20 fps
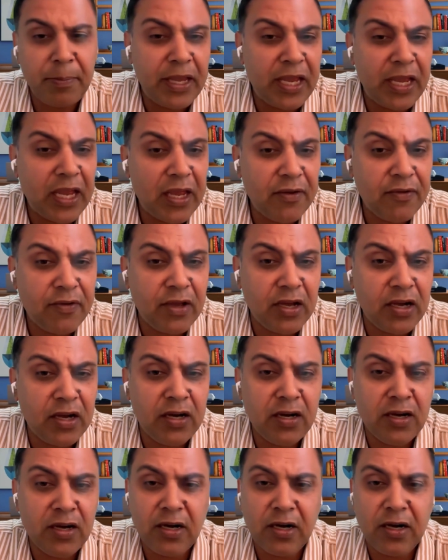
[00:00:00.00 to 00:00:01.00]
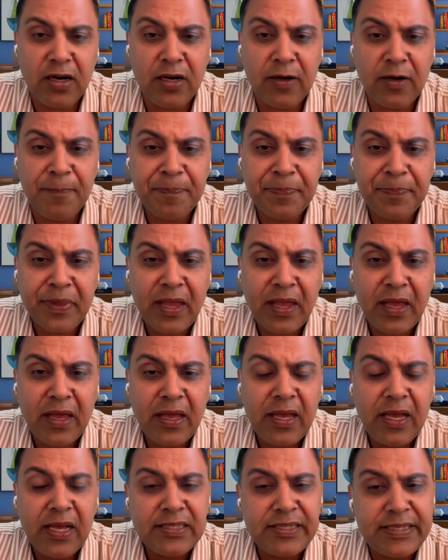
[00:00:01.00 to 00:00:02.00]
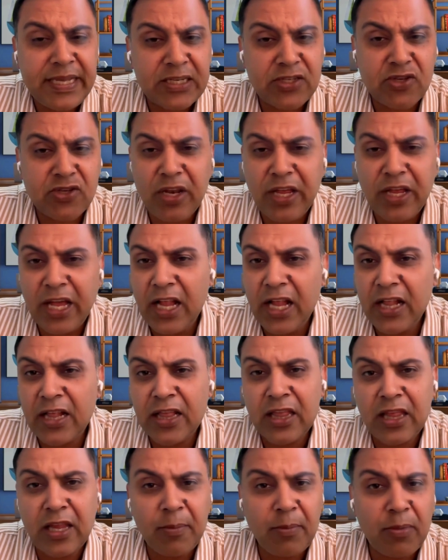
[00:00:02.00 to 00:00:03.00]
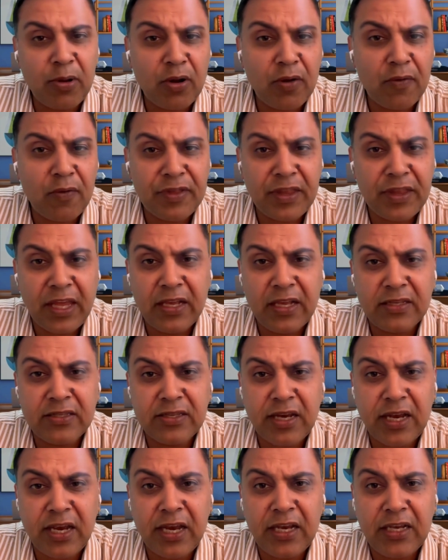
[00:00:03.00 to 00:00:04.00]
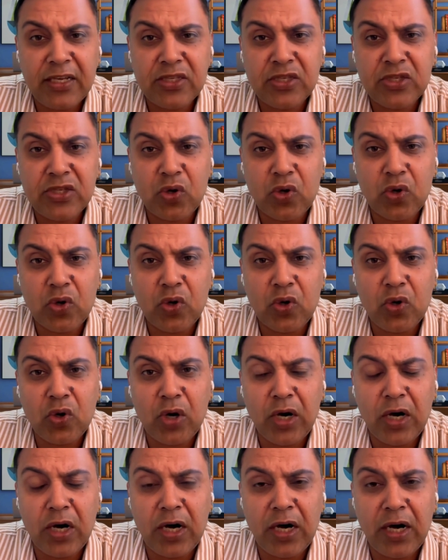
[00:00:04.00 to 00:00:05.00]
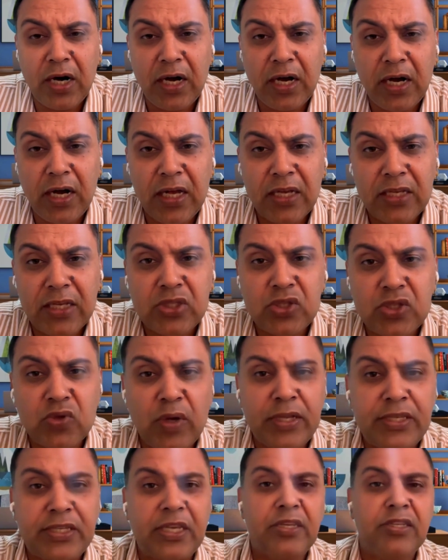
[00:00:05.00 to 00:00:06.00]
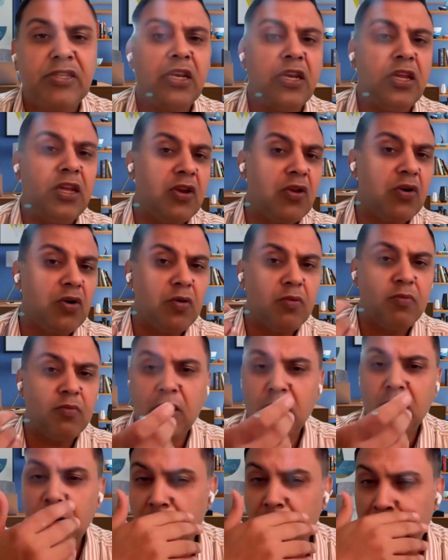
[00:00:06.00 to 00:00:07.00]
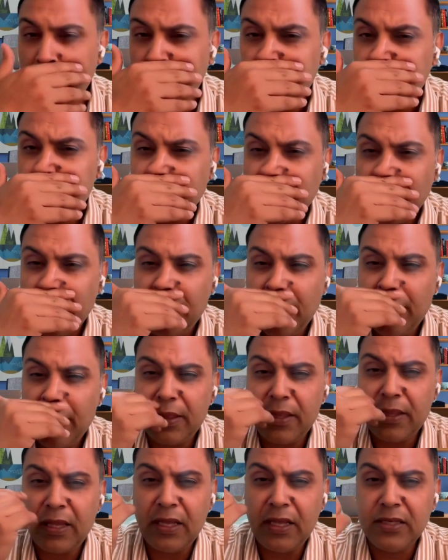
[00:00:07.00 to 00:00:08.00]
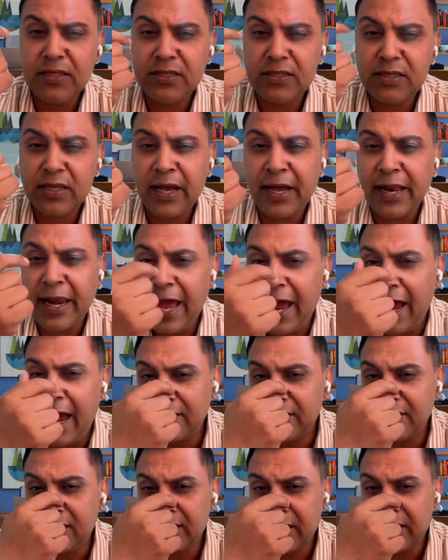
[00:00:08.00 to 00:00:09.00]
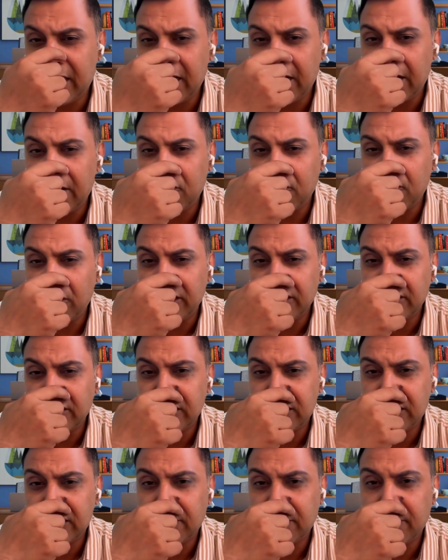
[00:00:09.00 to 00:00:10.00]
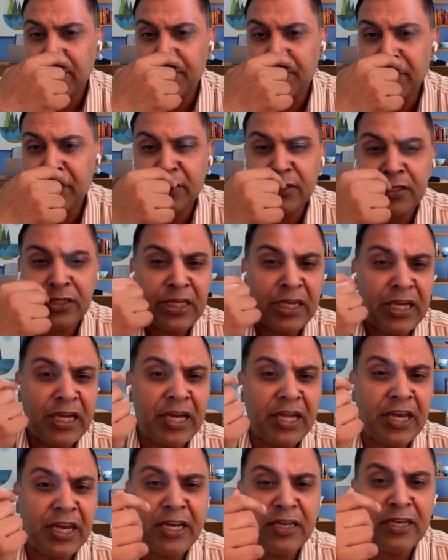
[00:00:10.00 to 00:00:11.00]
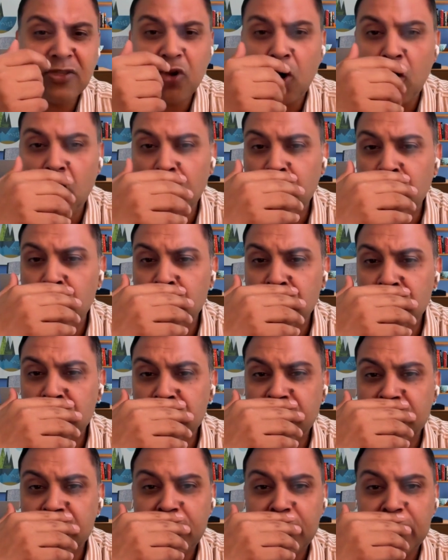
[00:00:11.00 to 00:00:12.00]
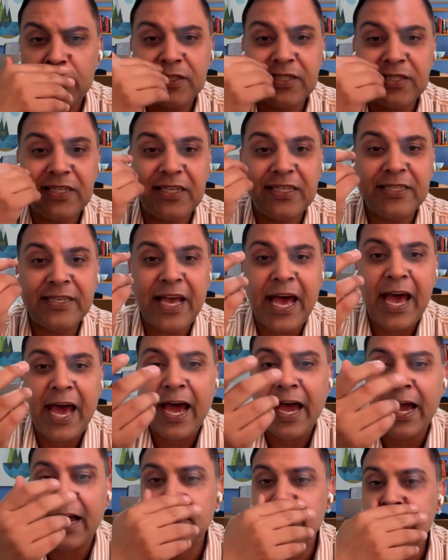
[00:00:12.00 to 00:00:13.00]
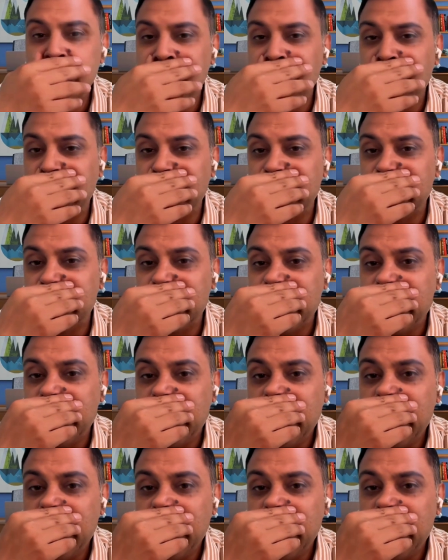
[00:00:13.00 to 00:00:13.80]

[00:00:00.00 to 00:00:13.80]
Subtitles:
behavior, sexual health, number of things, right? So essentially, these glands inside our endocrine system secretes hormones which does these acts, right?